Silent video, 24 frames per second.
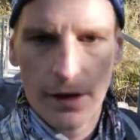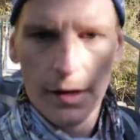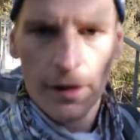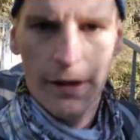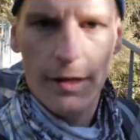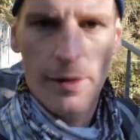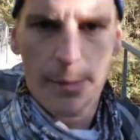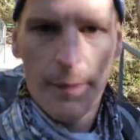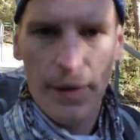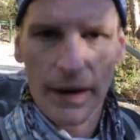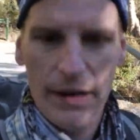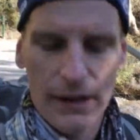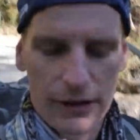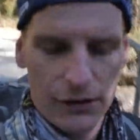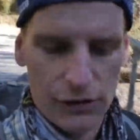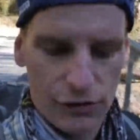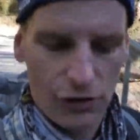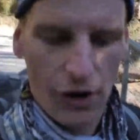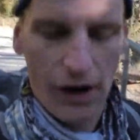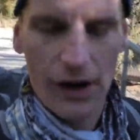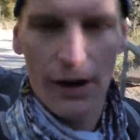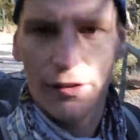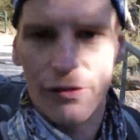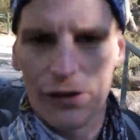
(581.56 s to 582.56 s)
The Peaks
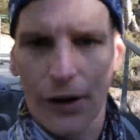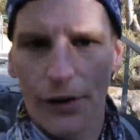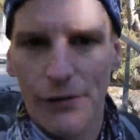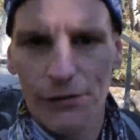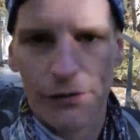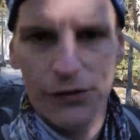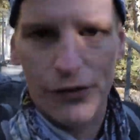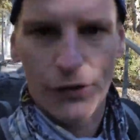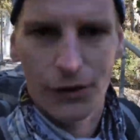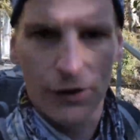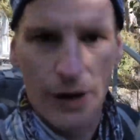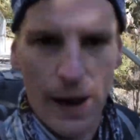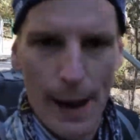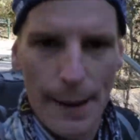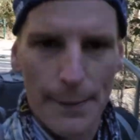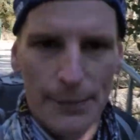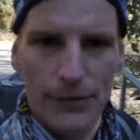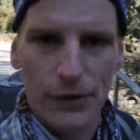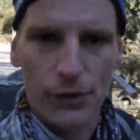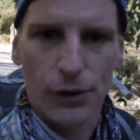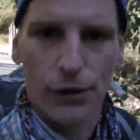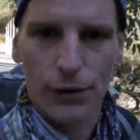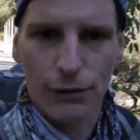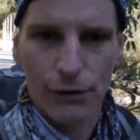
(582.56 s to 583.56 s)
Trail is off to an
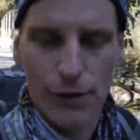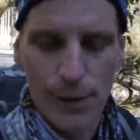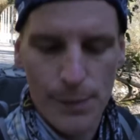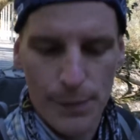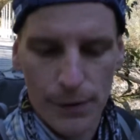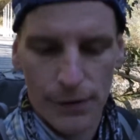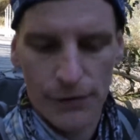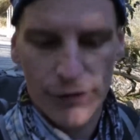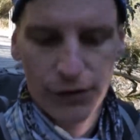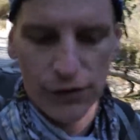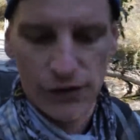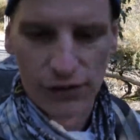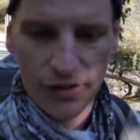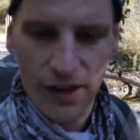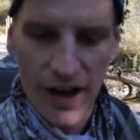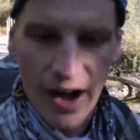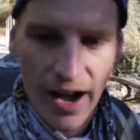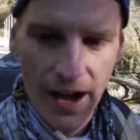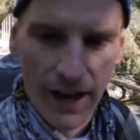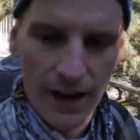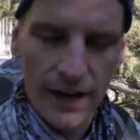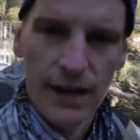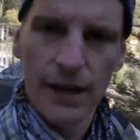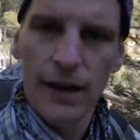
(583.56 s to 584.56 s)
absolute ripper of a
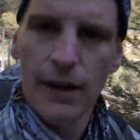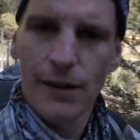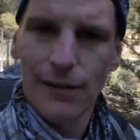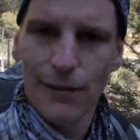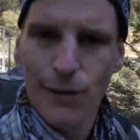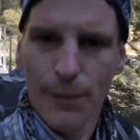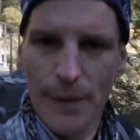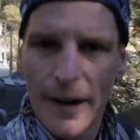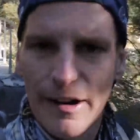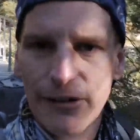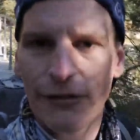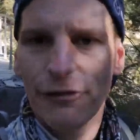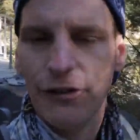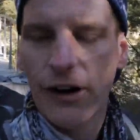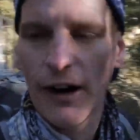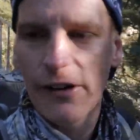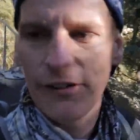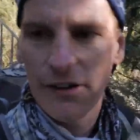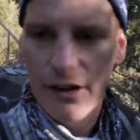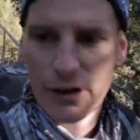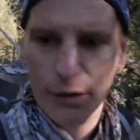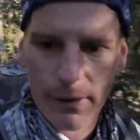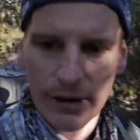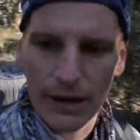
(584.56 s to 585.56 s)
start. We're about
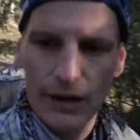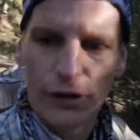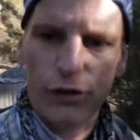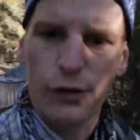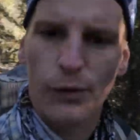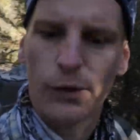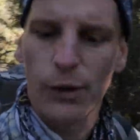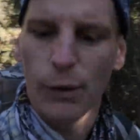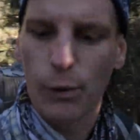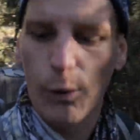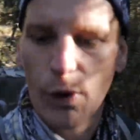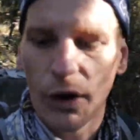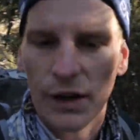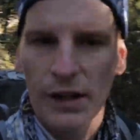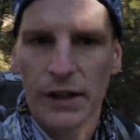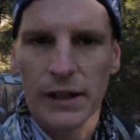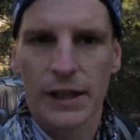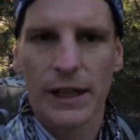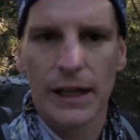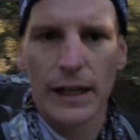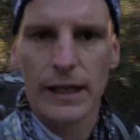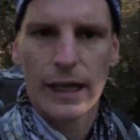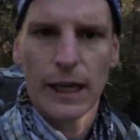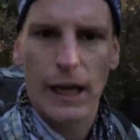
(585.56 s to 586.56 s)
500 metres from the
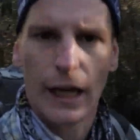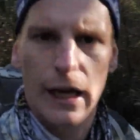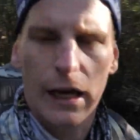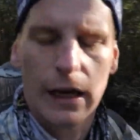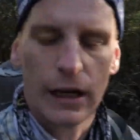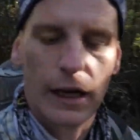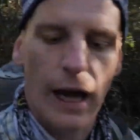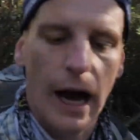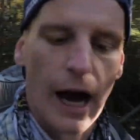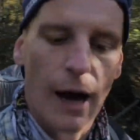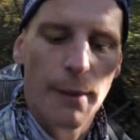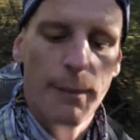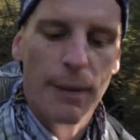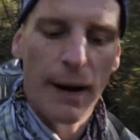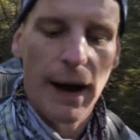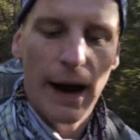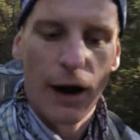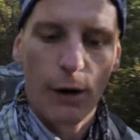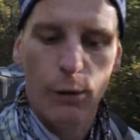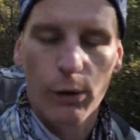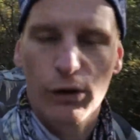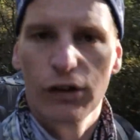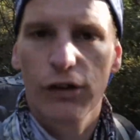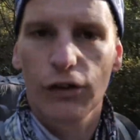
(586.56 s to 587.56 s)
Wonderland car
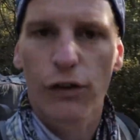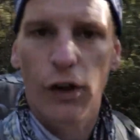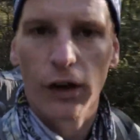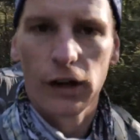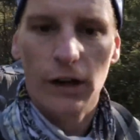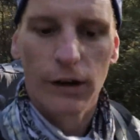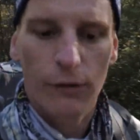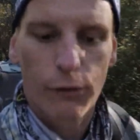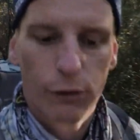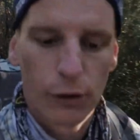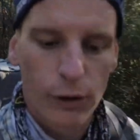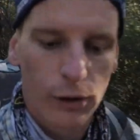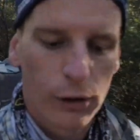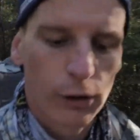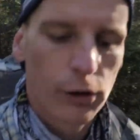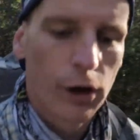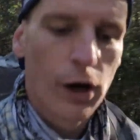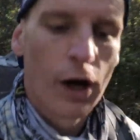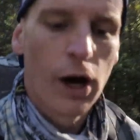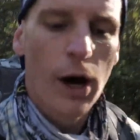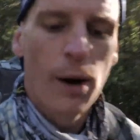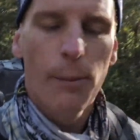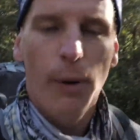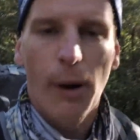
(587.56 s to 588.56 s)
park, which is like a real
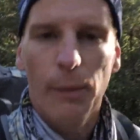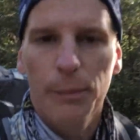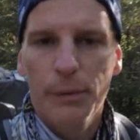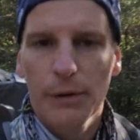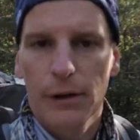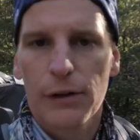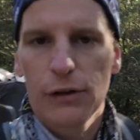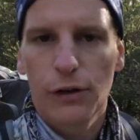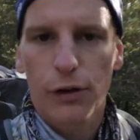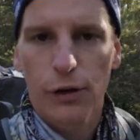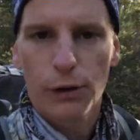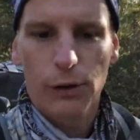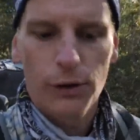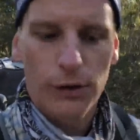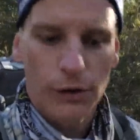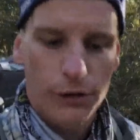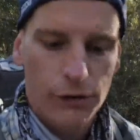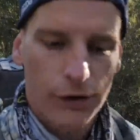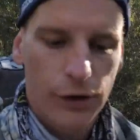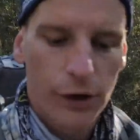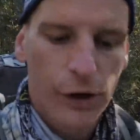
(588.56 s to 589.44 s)
popular tourist